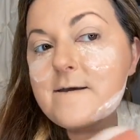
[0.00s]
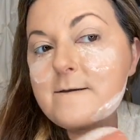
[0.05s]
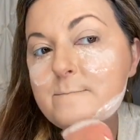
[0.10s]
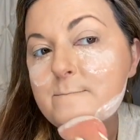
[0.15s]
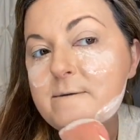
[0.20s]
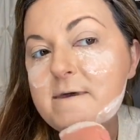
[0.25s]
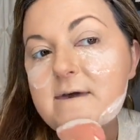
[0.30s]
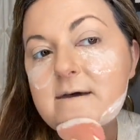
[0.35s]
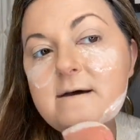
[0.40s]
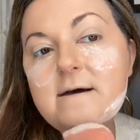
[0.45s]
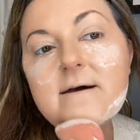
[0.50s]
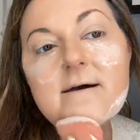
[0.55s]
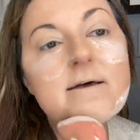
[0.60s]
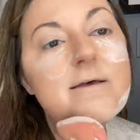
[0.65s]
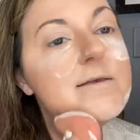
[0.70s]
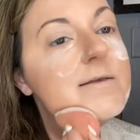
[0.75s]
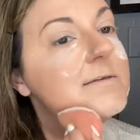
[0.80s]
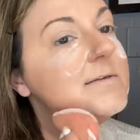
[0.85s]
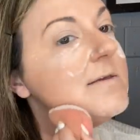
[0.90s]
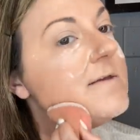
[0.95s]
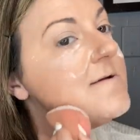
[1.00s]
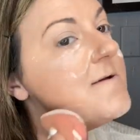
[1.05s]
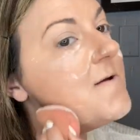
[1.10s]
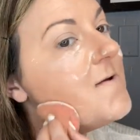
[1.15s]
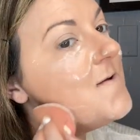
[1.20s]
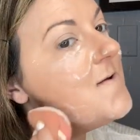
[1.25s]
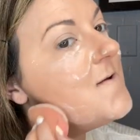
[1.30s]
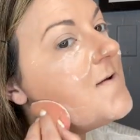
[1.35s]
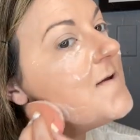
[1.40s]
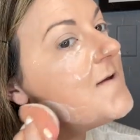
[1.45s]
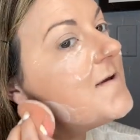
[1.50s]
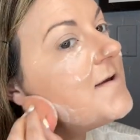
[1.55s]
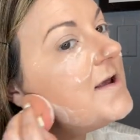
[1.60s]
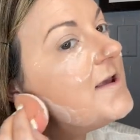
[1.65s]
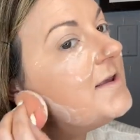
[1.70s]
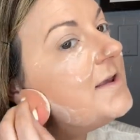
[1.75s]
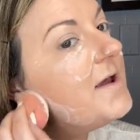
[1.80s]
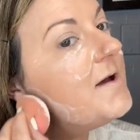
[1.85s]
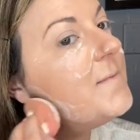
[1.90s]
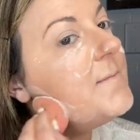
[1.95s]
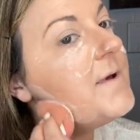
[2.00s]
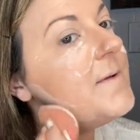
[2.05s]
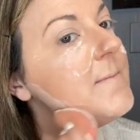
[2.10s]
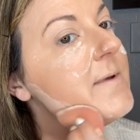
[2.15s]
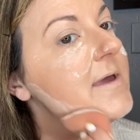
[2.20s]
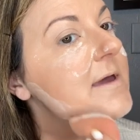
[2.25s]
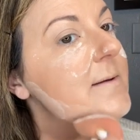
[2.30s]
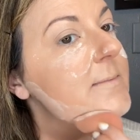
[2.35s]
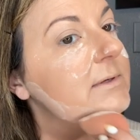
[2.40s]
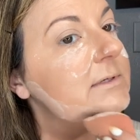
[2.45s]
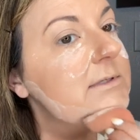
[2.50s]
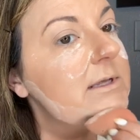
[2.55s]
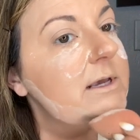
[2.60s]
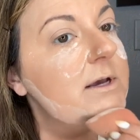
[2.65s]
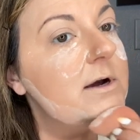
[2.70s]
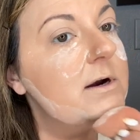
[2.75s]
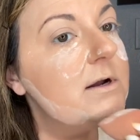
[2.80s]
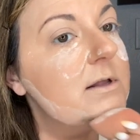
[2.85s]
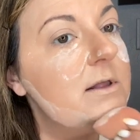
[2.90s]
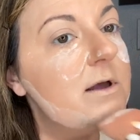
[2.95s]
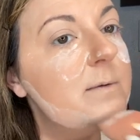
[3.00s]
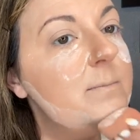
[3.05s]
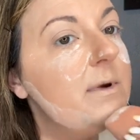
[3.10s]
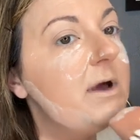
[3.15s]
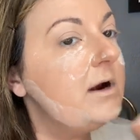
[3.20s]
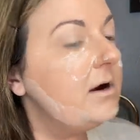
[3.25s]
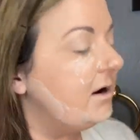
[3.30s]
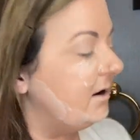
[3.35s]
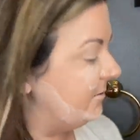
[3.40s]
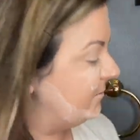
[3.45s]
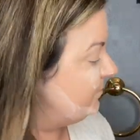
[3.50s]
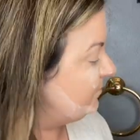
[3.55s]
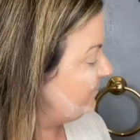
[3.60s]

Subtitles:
because it does help my makeup stay on a lot better